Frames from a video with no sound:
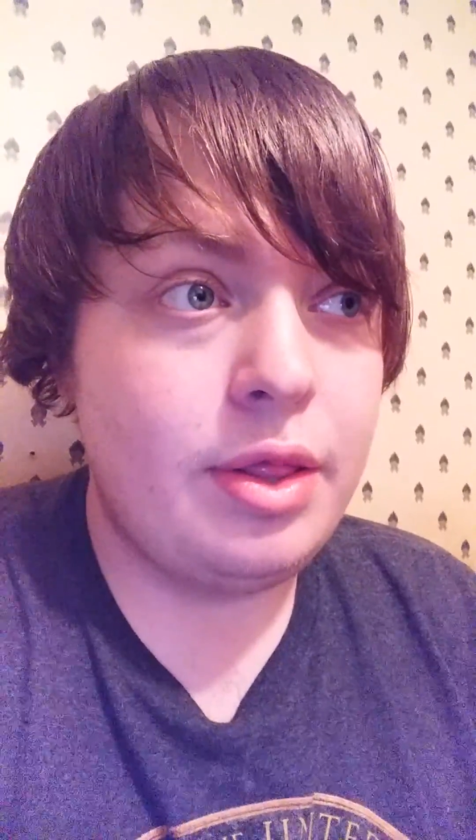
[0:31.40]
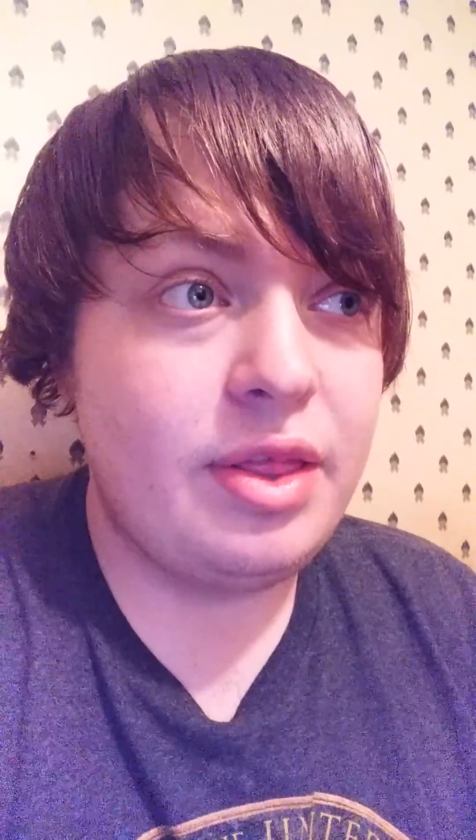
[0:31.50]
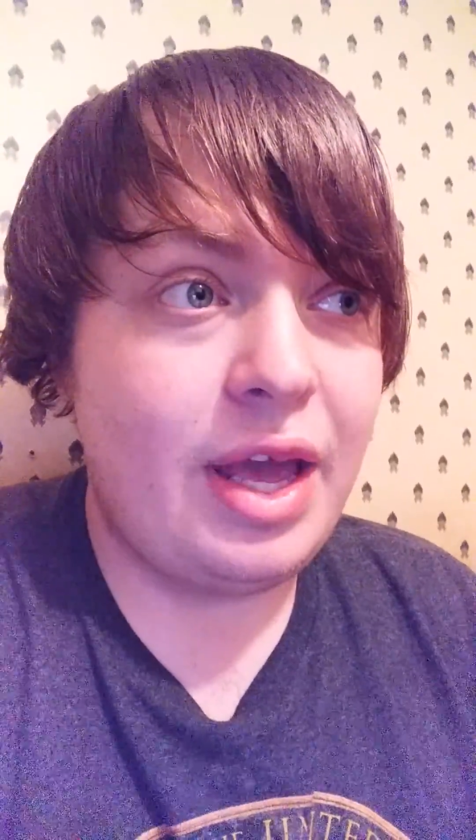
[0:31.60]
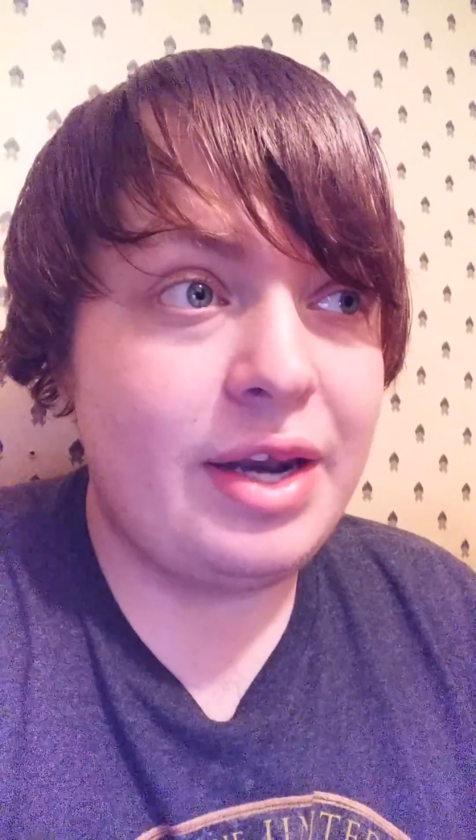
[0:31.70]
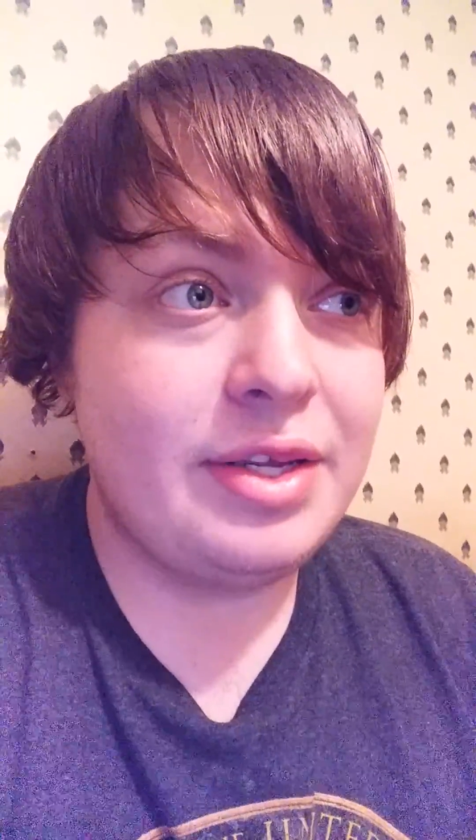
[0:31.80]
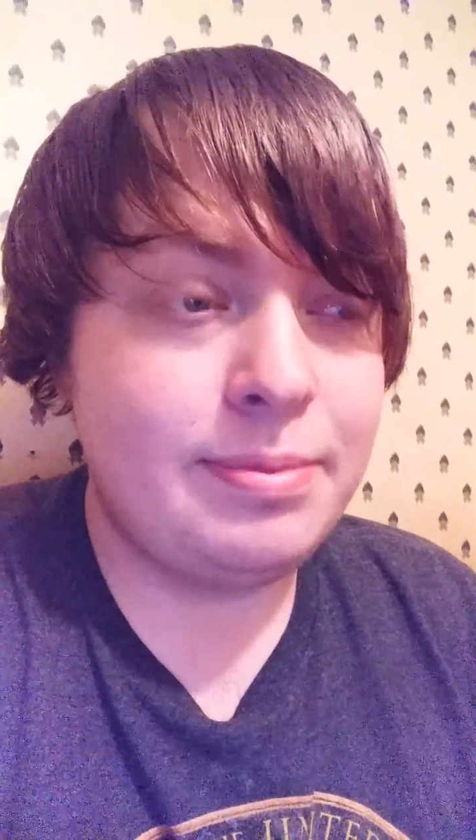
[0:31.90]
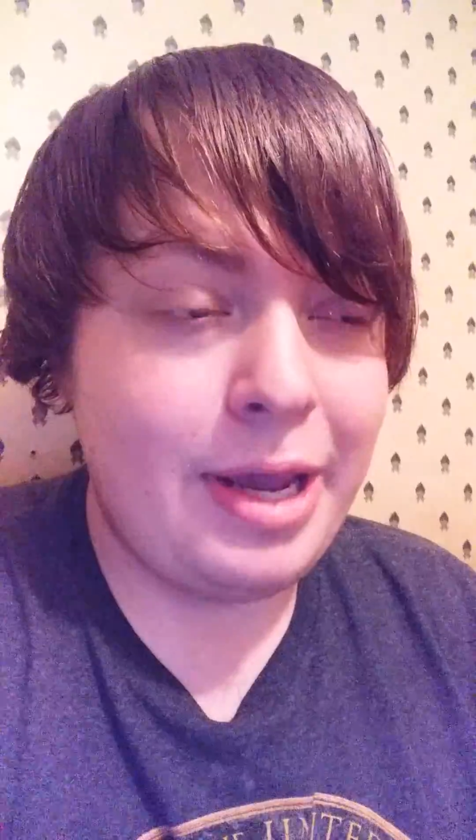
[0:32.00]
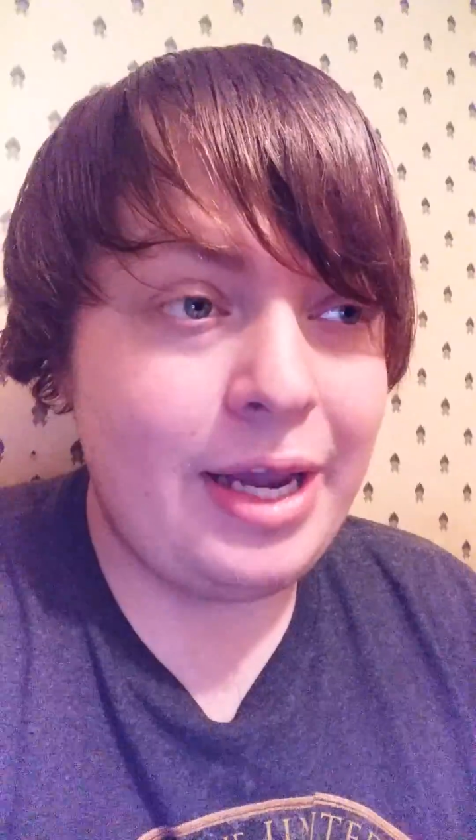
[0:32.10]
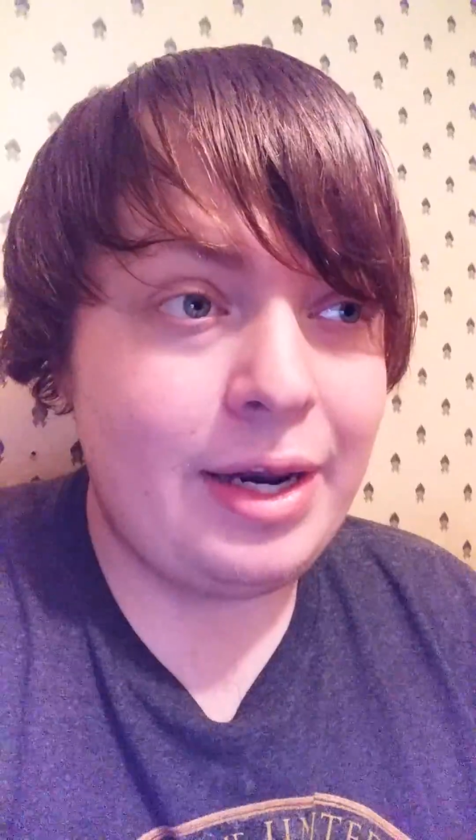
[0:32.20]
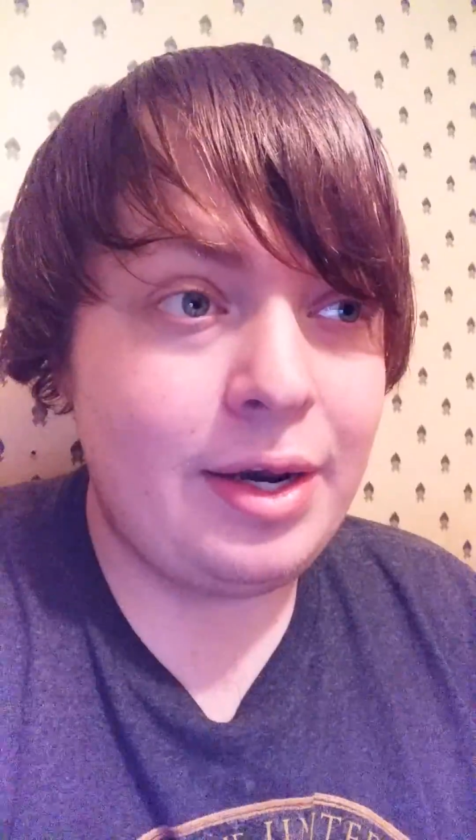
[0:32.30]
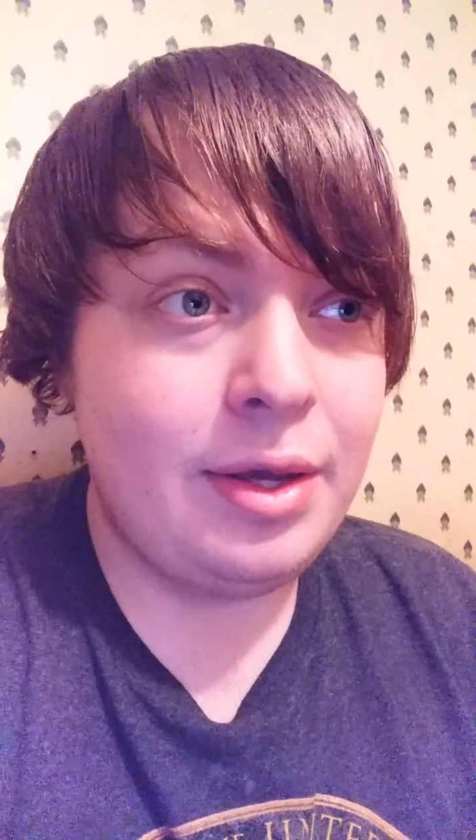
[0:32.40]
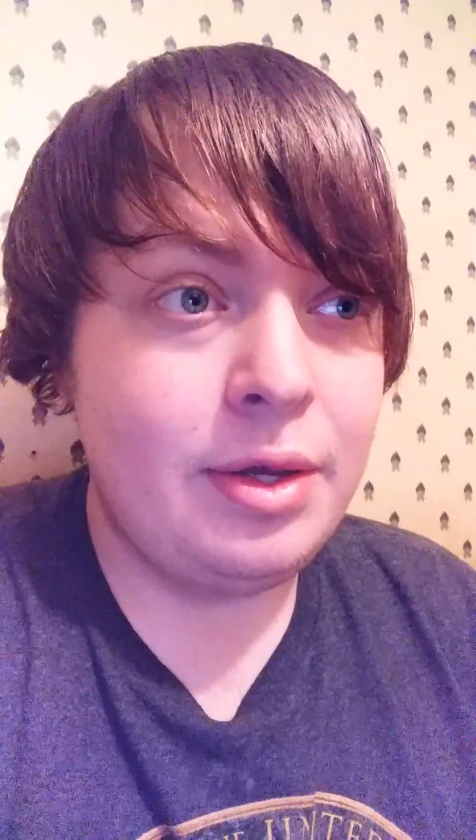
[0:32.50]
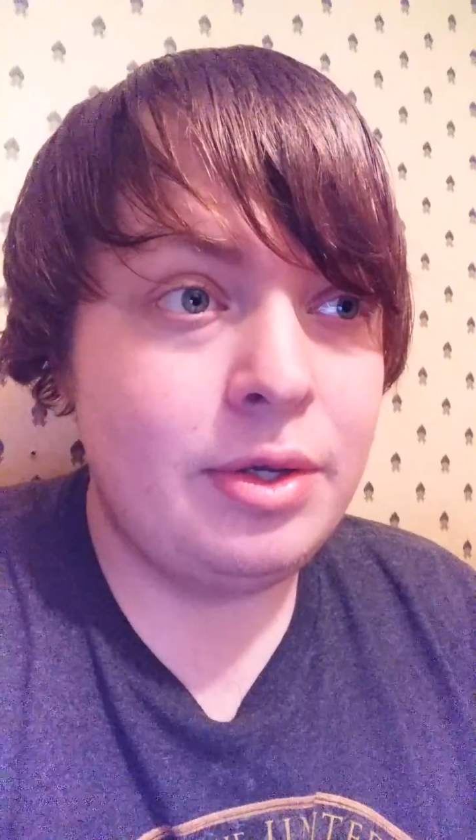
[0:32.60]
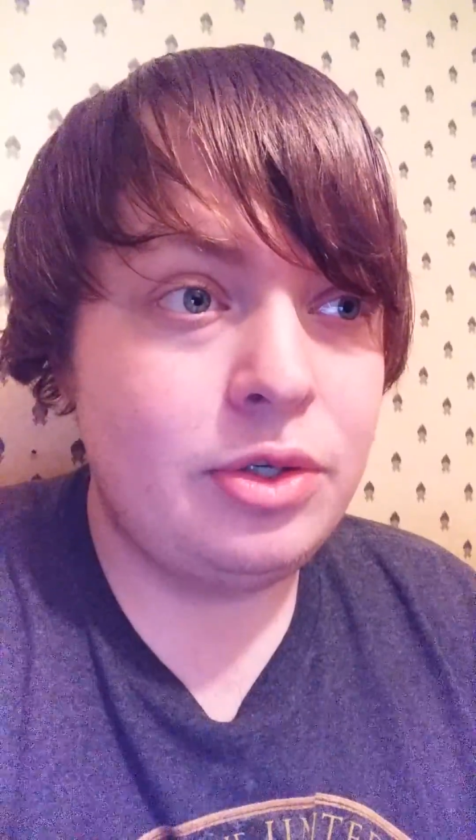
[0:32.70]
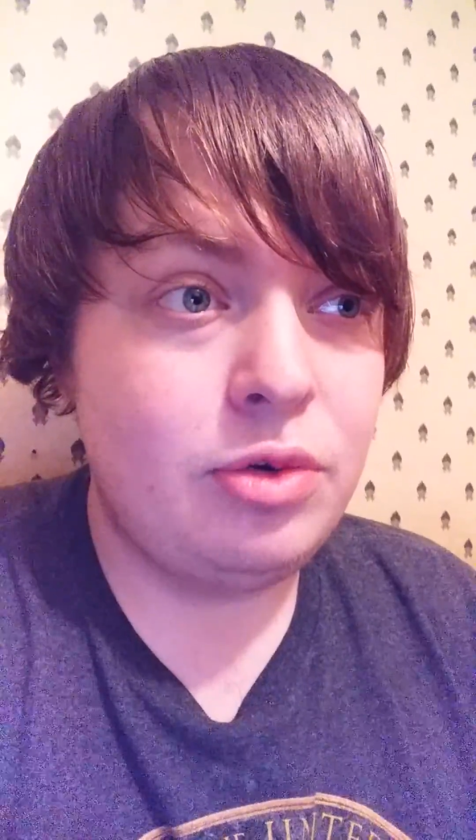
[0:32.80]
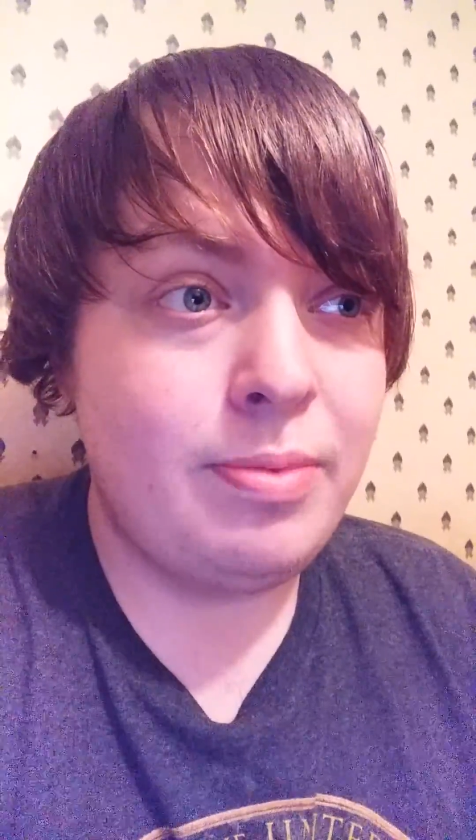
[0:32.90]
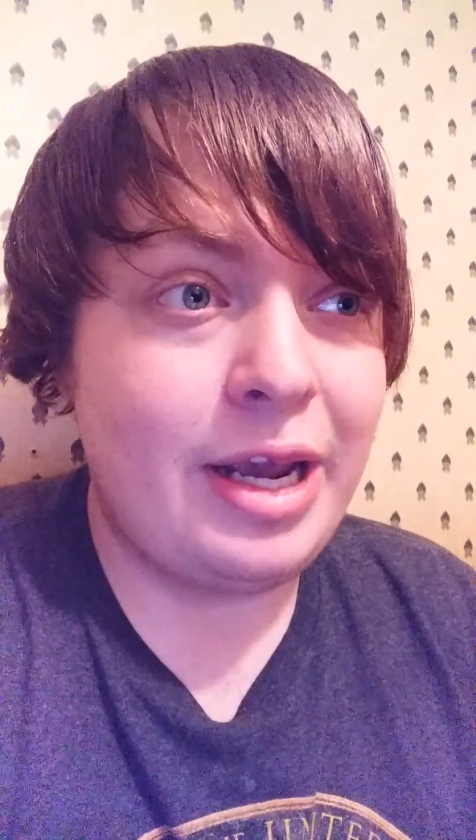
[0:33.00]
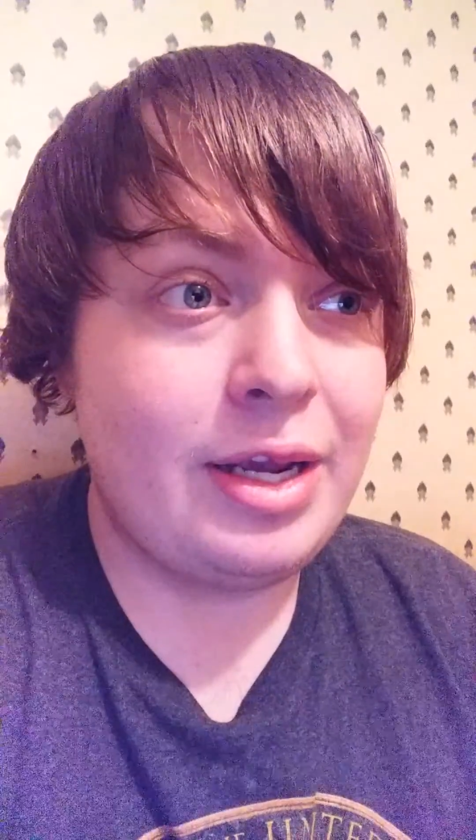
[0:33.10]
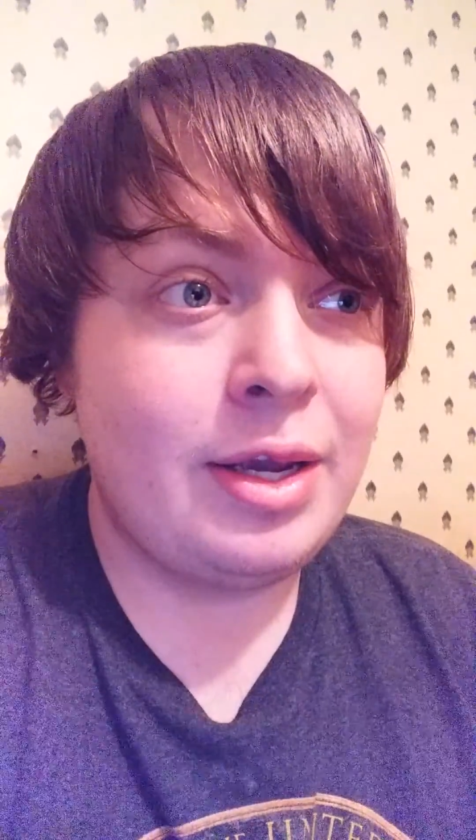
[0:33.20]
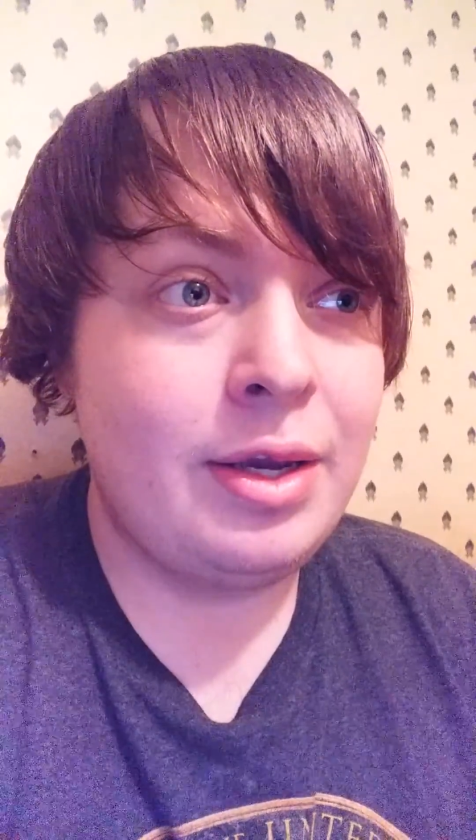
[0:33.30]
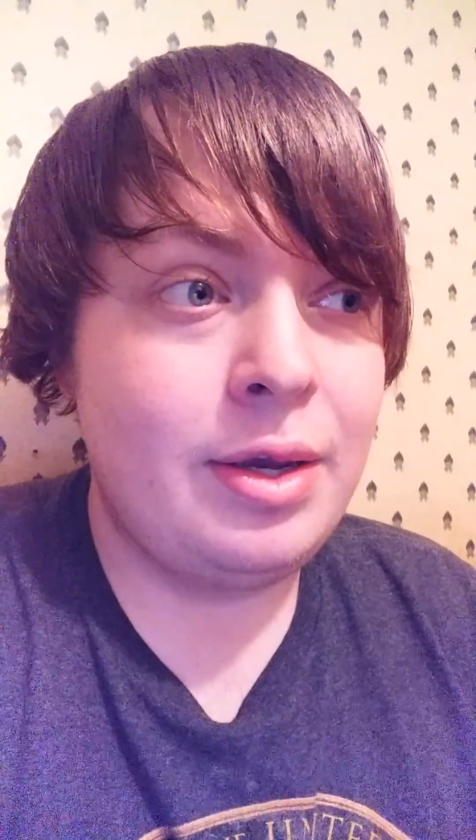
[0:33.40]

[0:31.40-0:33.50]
that is made to make